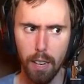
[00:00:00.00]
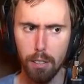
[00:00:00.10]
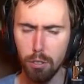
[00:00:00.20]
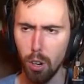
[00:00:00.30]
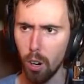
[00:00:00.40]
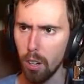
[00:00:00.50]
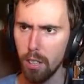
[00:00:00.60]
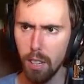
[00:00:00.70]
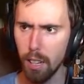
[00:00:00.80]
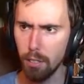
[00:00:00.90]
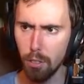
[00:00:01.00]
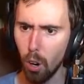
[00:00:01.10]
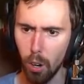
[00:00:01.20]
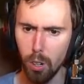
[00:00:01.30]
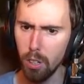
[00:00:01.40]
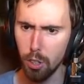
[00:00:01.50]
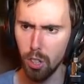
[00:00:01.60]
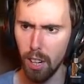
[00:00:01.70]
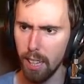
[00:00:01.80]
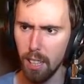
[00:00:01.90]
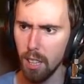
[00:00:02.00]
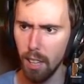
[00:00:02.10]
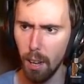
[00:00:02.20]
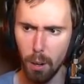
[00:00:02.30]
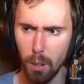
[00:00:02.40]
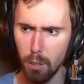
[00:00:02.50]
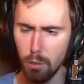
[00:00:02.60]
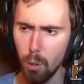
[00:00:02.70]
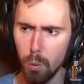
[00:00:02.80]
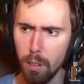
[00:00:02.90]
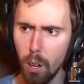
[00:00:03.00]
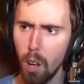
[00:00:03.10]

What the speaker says: Iskar. Yeah, Iskar. Holy shit, I can't think of that. There's no...